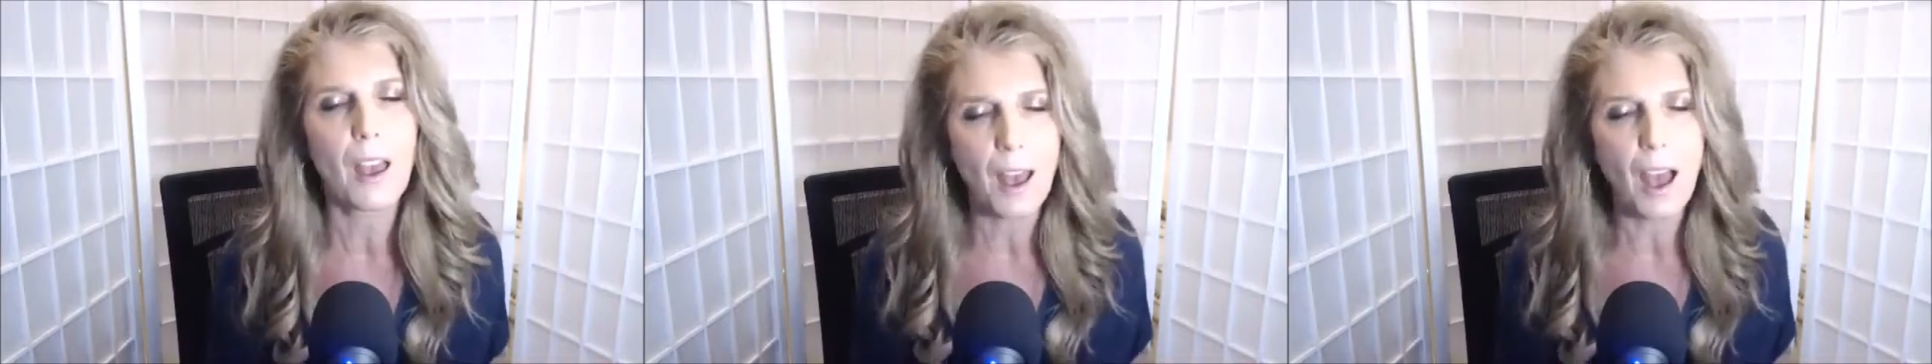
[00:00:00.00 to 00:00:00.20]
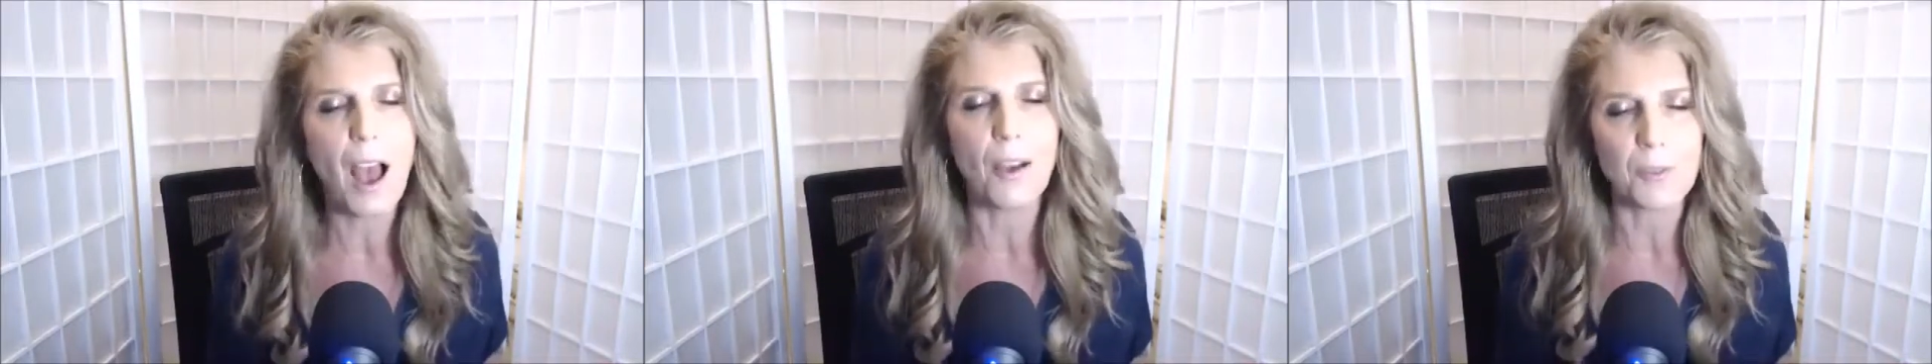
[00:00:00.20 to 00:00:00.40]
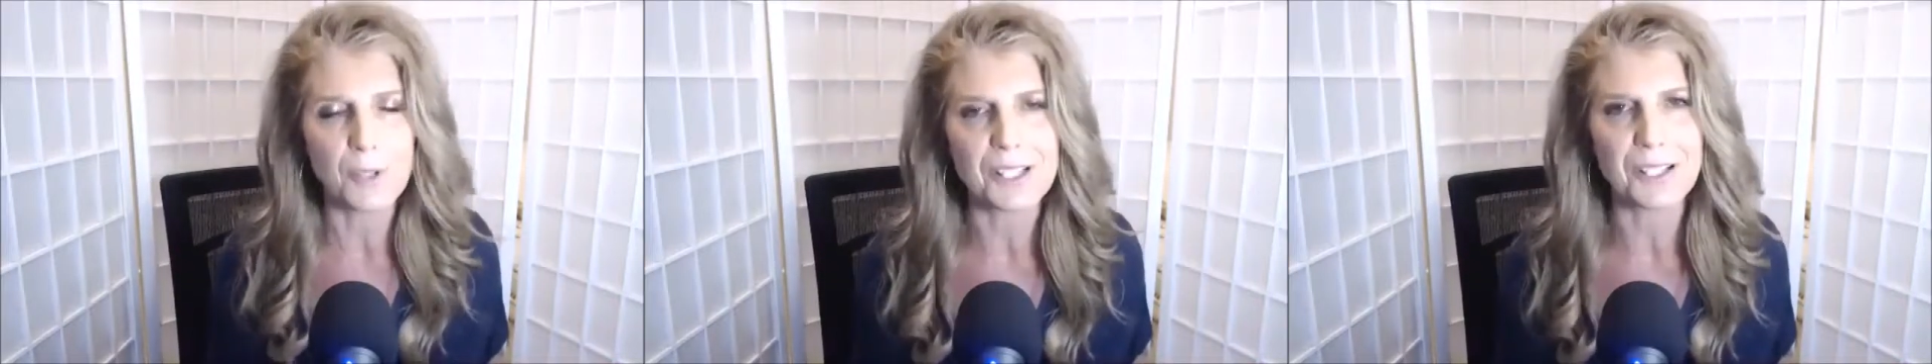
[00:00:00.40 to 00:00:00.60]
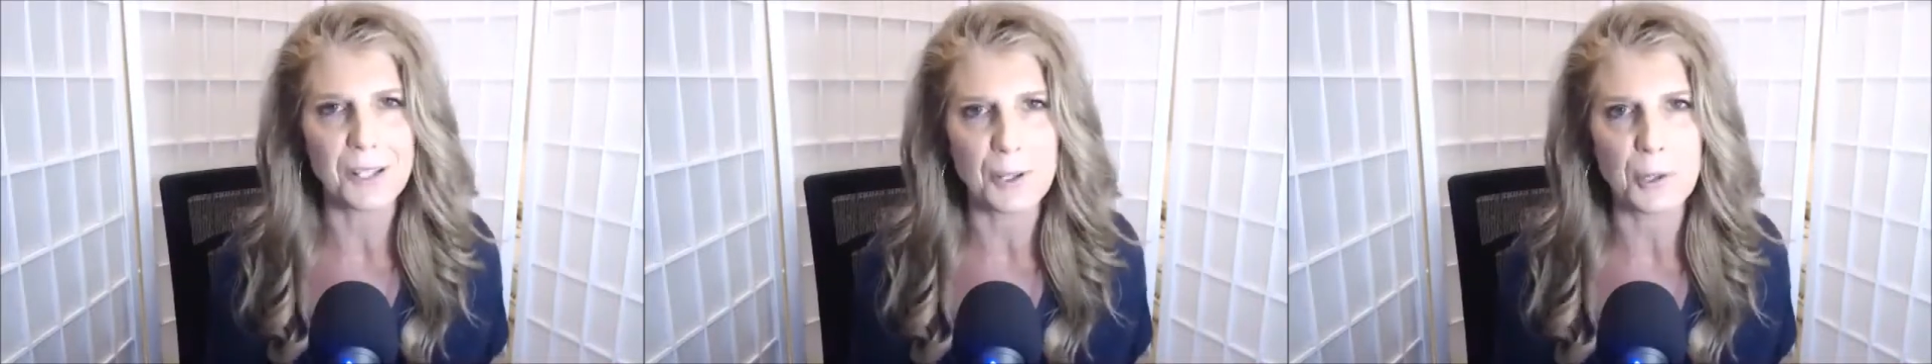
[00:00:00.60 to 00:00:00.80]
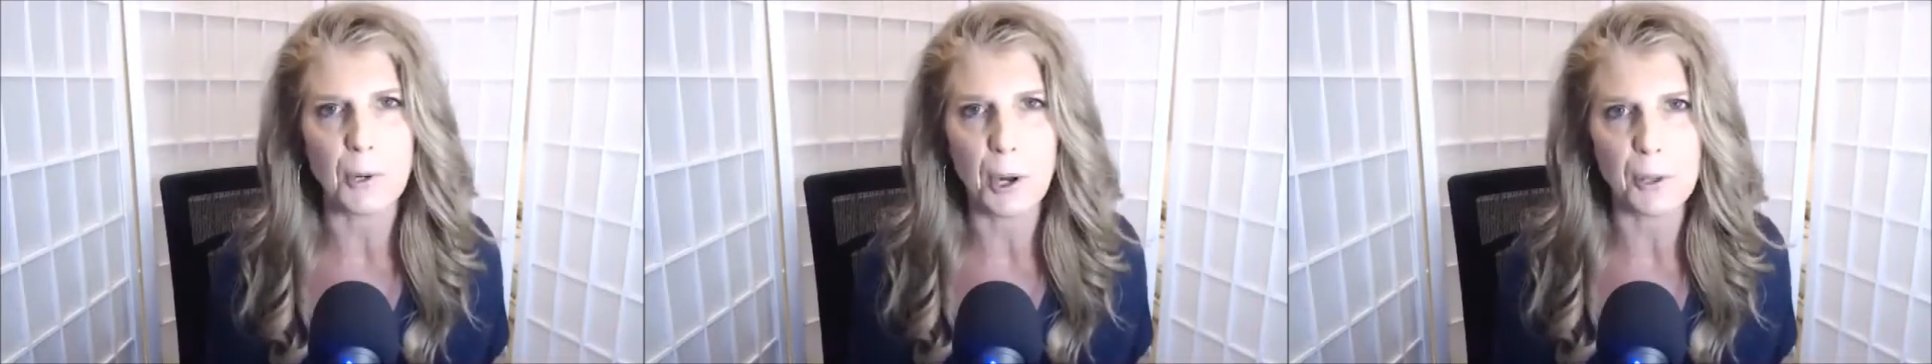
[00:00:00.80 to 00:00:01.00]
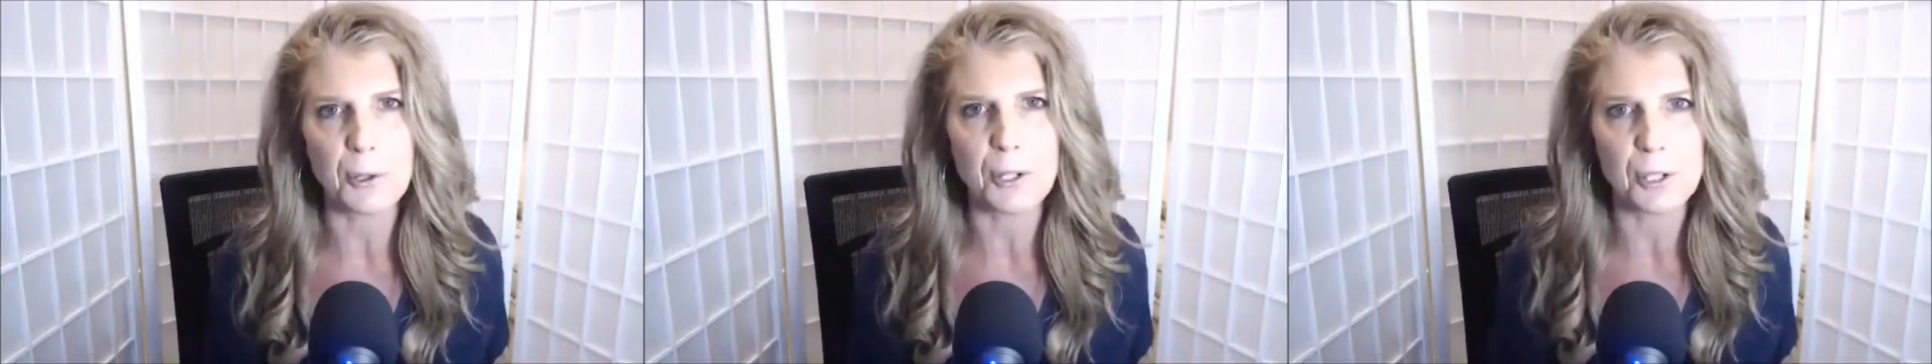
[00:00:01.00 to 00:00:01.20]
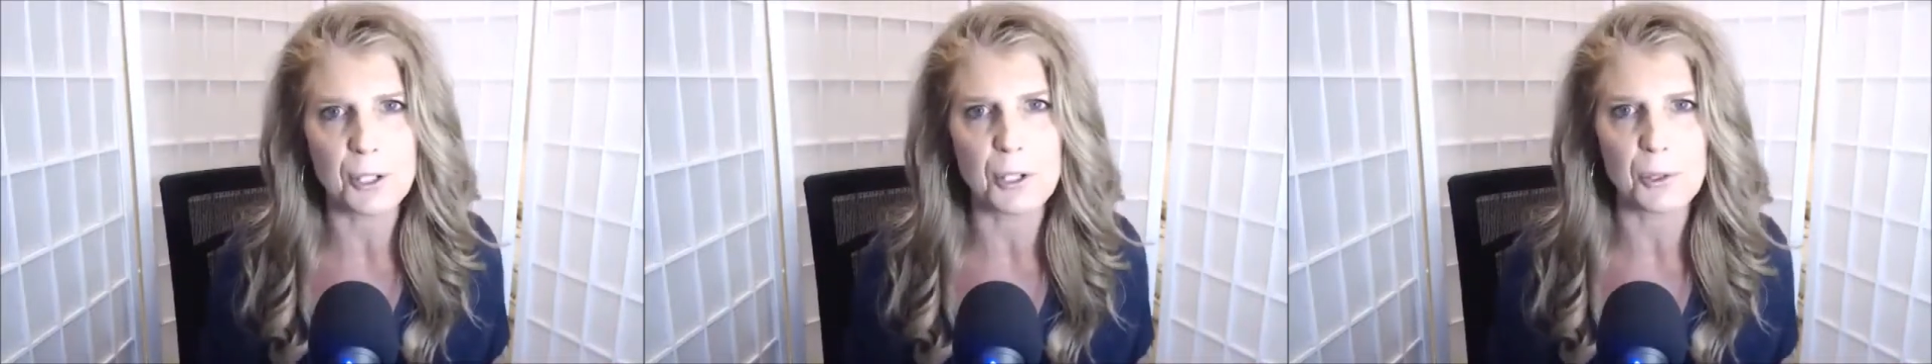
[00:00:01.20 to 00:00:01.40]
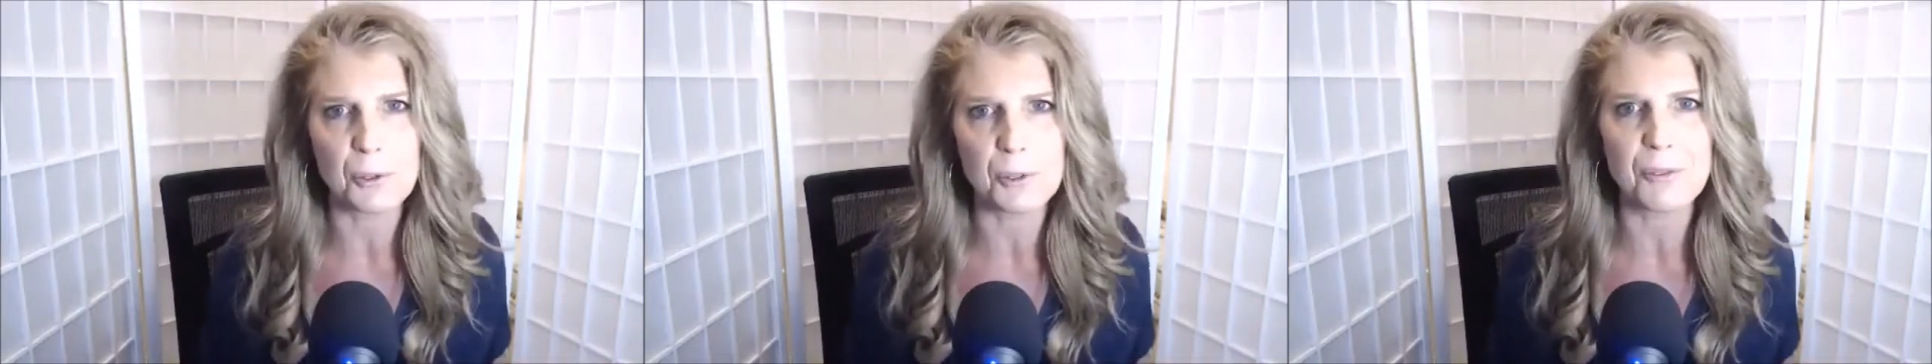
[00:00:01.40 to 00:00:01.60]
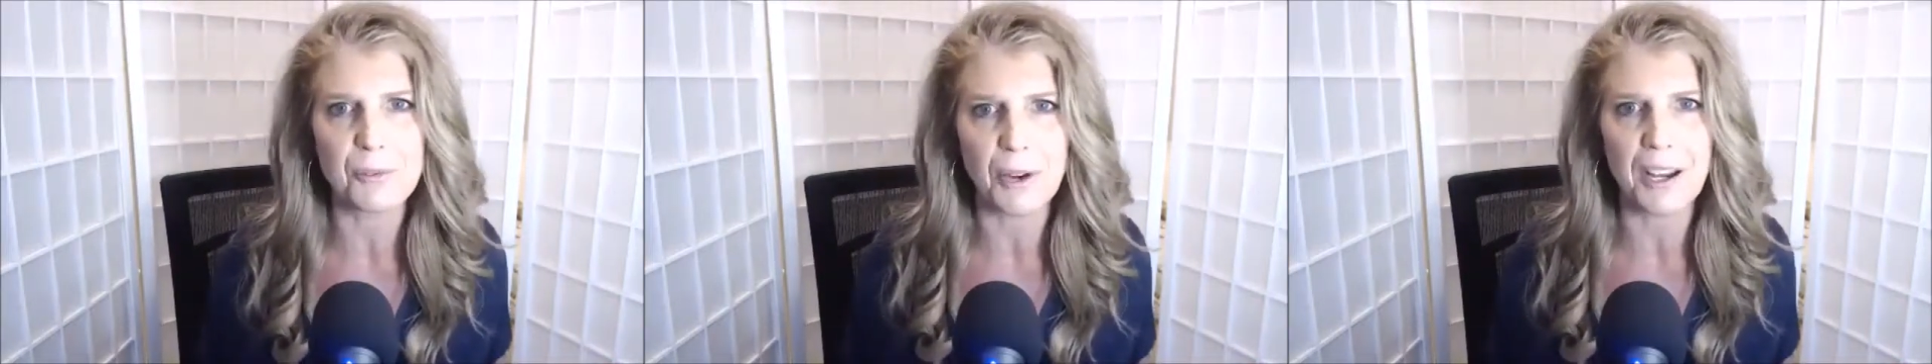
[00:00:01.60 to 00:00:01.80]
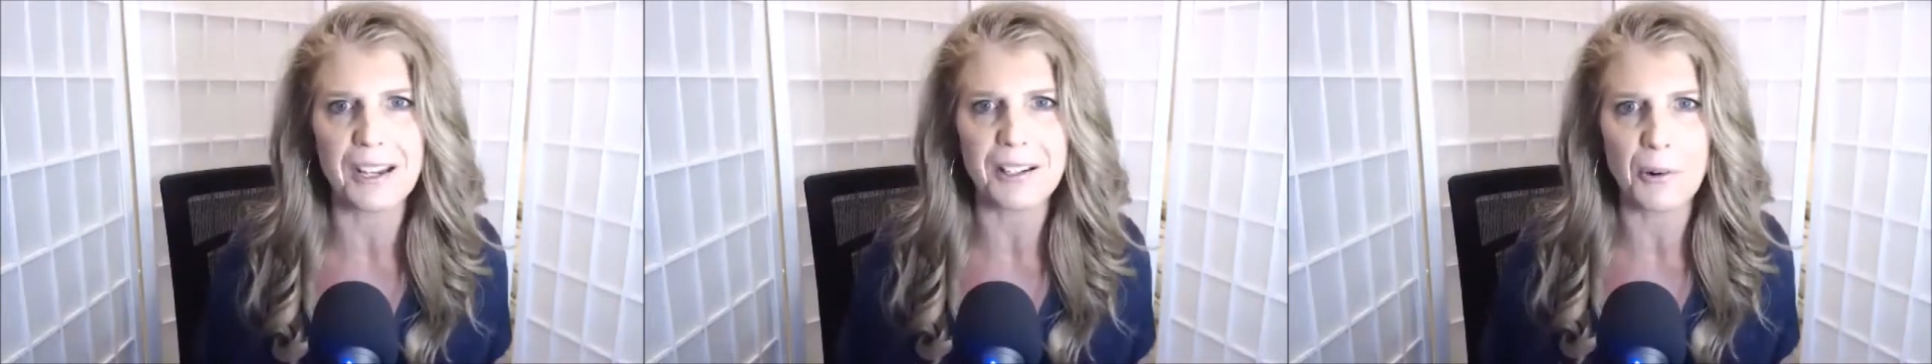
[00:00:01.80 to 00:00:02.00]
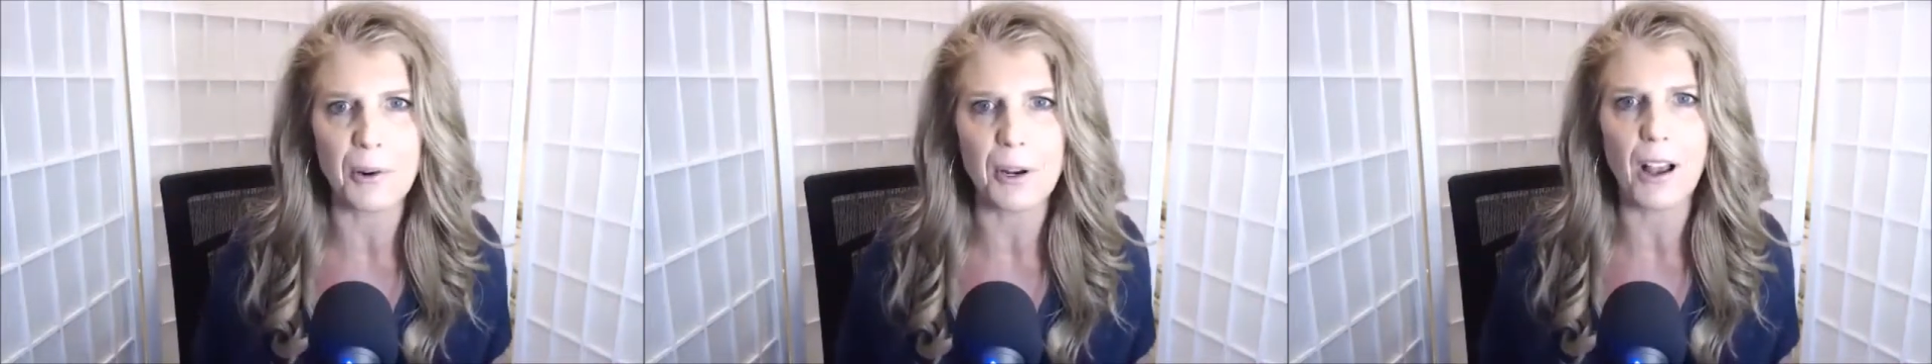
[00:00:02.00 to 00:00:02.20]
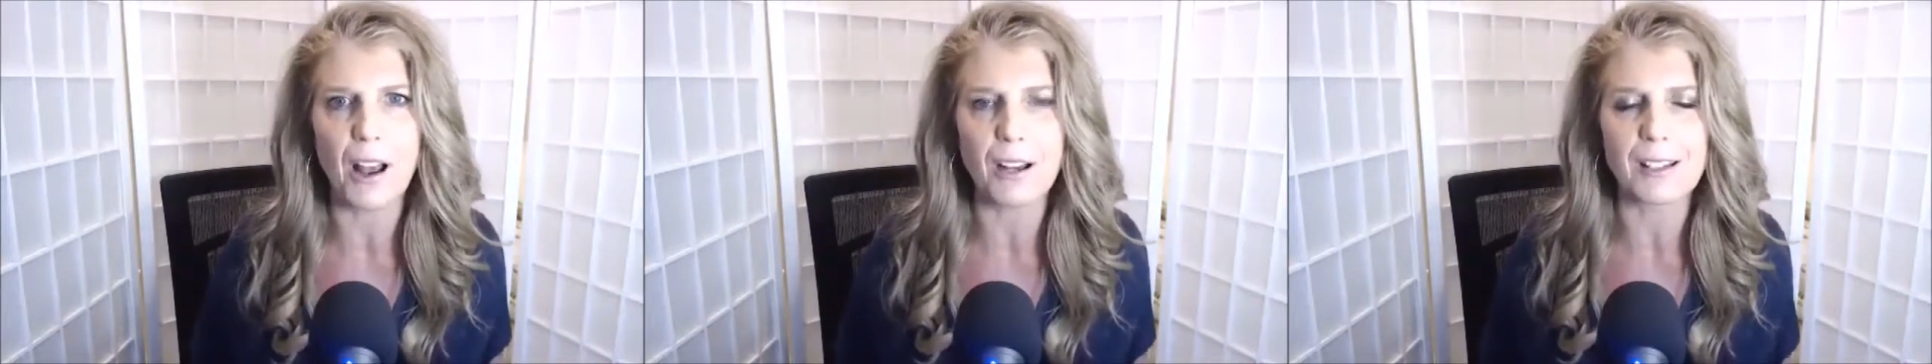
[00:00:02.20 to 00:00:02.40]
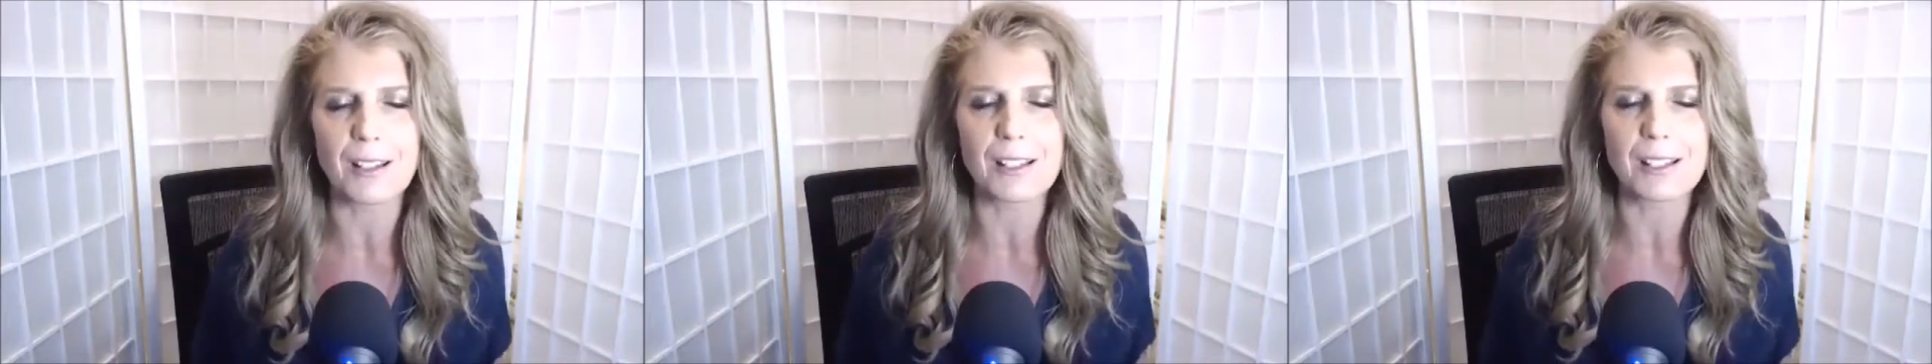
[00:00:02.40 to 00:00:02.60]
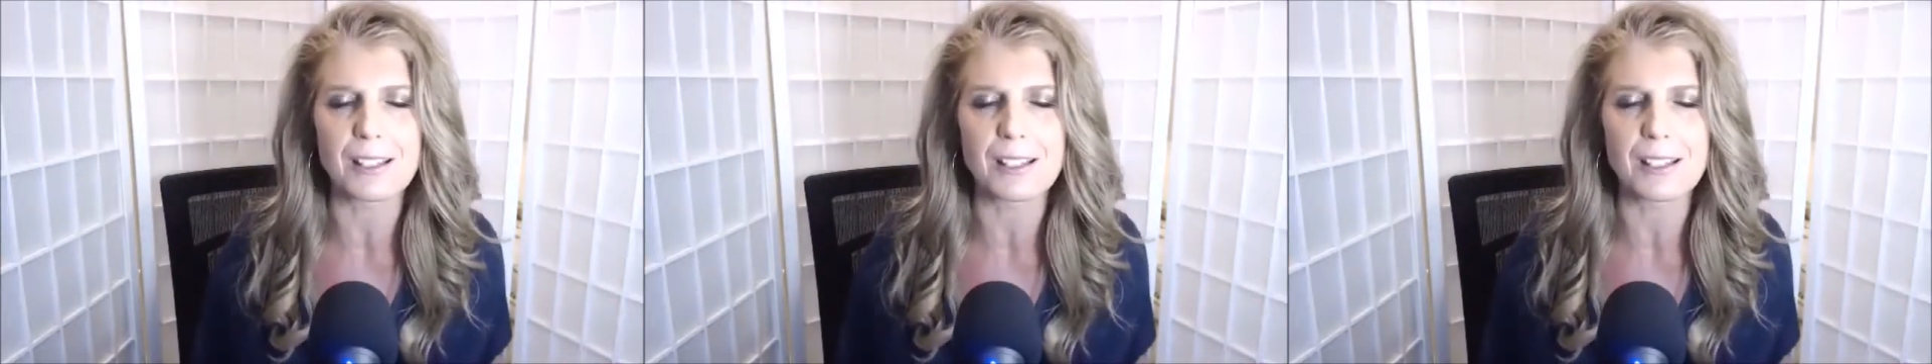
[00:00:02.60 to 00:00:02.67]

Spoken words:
Obviously there were other issues, right, going on in this little